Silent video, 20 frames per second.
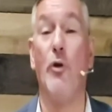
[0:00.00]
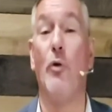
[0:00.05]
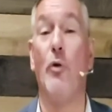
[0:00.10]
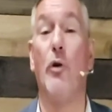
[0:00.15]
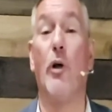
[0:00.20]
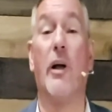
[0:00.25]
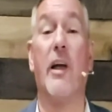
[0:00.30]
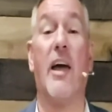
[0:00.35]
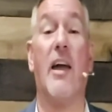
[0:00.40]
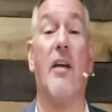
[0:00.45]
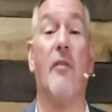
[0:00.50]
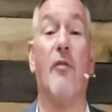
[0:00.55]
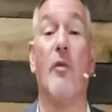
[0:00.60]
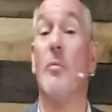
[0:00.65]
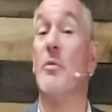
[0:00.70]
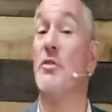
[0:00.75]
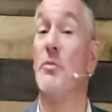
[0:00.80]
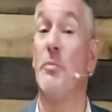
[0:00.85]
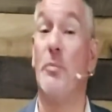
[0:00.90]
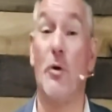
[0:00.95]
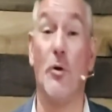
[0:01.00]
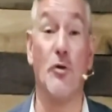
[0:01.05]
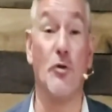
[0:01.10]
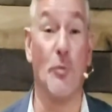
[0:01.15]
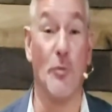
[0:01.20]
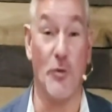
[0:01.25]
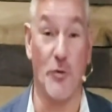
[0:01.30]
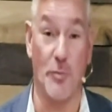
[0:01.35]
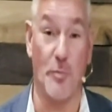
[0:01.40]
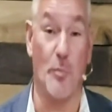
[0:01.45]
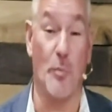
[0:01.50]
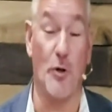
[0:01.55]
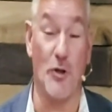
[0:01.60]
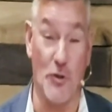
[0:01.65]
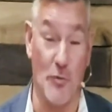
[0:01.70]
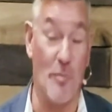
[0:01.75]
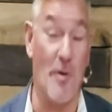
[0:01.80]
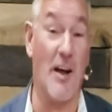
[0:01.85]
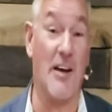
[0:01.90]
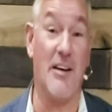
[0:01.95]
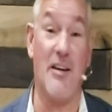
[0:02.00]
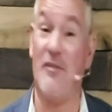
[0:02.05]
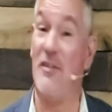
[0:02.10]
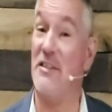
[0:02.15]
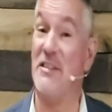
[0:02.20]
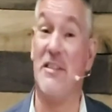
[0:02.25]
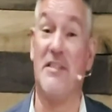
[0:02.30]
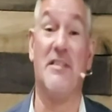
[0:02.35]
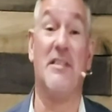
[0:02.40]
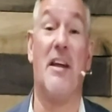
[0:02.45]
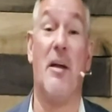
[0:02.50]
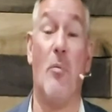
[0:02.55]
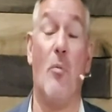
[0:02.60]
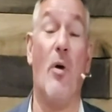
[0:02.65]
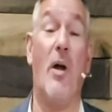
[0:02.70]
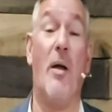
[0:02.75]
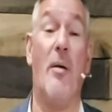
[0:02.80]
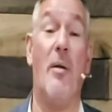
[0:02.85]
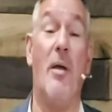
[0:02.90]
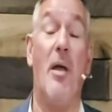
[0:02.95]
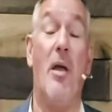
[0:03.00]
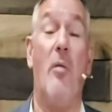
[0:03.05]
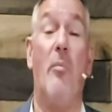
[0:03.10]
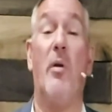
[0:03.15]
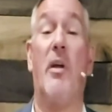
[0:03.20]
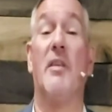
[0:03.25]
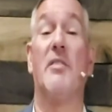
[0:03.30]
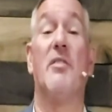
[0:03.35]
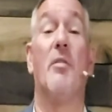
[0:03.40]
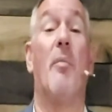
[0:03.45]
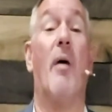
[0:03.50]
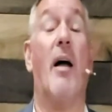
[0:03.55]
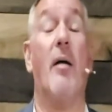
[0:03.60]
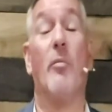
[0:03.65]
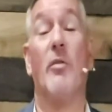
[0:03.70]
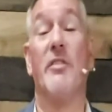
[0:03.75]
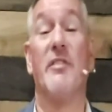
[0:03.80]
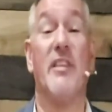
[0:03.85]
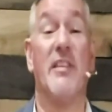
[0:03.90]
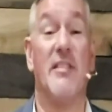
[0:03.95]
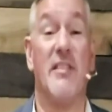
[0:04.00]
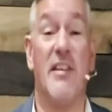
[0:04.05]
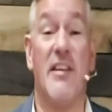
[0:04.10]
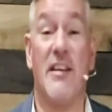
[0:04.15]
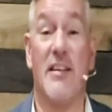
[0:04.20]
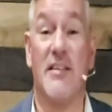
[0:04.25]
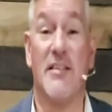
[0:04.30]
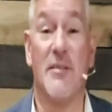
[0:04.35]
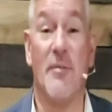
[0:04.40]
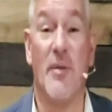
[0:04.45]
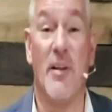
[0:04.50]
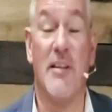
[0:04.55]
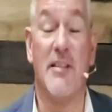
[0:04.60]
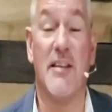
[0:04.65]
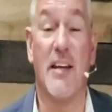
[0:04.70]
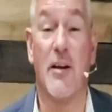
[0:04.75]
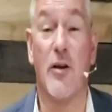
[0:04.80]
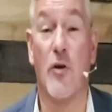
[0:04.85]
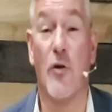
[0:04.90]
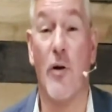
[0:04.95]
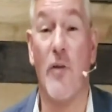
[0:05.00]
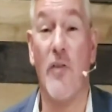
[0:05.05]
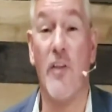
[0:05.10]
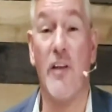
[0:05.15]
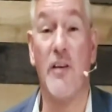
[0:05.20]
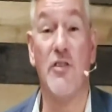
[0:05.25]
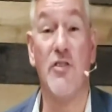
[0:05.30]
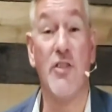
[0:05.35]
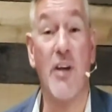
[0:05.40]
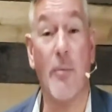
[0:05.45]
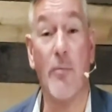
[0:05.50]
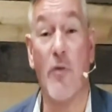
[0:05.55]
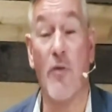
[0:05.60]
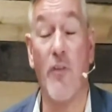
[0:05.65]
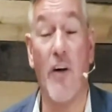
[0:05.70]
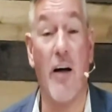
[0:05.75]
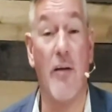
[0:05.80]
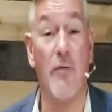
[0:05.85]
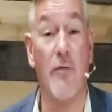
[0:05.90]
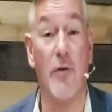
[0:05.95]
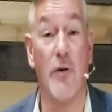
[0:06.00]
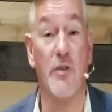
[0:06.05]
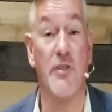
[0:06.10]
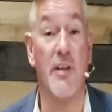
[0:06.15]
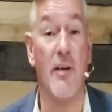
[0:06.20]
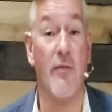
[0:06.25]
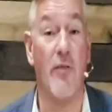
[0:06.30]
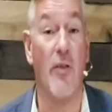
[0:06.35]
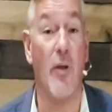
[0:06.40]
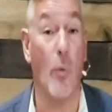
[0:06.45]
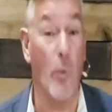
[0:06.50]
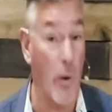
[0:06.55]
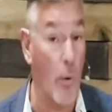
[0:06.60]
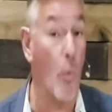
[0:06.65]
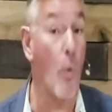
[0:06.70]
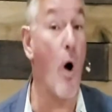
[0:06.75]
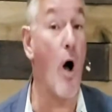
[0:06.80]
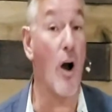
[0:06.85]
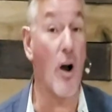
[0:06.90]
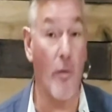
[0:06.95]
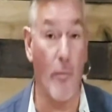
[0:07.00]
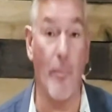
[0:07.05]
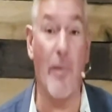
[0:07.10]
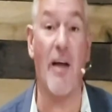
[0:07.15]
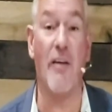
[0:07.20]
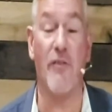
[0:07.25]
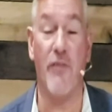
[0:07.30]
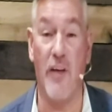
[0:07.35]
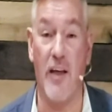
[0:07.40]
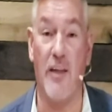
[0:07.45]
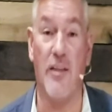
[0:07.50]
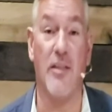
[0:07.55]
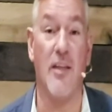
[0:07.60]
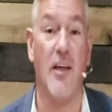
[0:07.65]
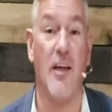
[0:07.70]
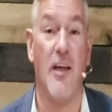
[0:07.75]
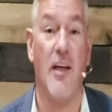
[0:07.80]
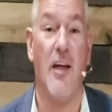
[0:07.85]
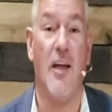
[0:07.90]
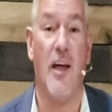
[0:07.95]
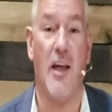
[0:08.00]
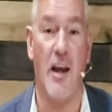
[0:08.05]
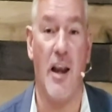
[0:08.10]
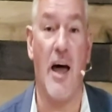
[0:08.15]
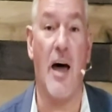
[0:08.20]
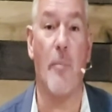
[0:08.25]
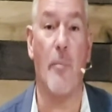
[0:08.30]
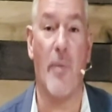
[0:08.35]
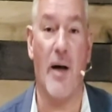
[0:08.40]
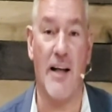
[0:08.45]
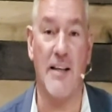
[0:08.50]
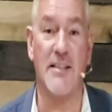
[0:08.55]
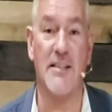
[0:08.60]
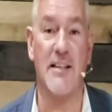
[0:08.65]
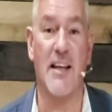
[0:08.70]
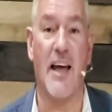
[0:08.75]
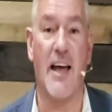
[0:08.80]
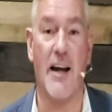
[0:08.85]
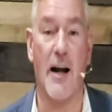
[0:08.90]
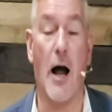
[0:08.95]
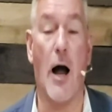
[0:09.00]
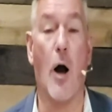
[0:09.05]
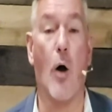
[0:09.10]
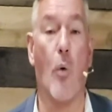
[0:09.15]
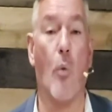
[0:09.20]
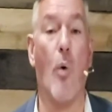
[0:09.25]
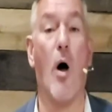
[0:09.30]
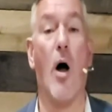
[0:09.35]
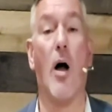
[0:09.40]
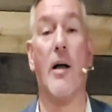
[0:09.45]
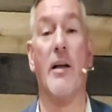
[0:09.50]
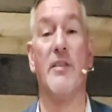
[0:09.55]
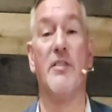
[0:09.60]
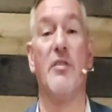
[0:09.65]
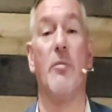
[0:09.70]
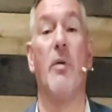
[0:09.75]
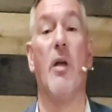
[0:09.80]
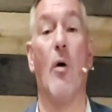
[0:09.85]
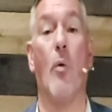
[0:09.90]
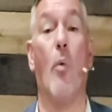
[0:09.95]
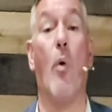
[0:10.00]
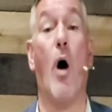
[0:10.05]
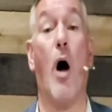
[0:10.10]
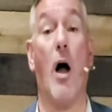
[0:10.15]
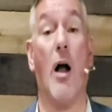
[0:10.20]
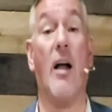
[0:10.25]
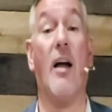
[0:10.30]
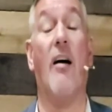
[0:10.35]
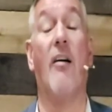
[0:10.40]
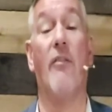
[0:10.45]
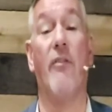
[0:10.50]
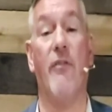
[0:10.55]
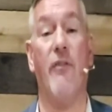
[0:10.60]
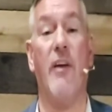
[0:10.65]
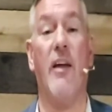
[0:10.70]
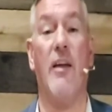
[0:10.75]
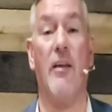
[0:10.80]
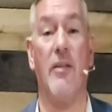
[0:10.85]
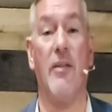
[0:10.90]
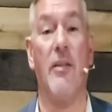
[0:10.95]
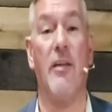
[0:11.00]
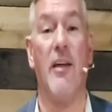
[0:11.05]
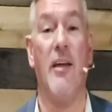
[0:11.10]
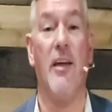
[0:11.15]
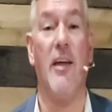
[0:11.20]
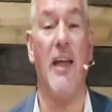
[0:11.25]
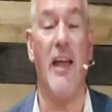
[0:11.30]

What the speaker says: But when you look at it from a spiritual perspective, it's the same way. Because the Bible says this in 2 Corinthians chapter 5 and verse 7, that we walk by faith and not by sight. Our walk is to be a walk of faith.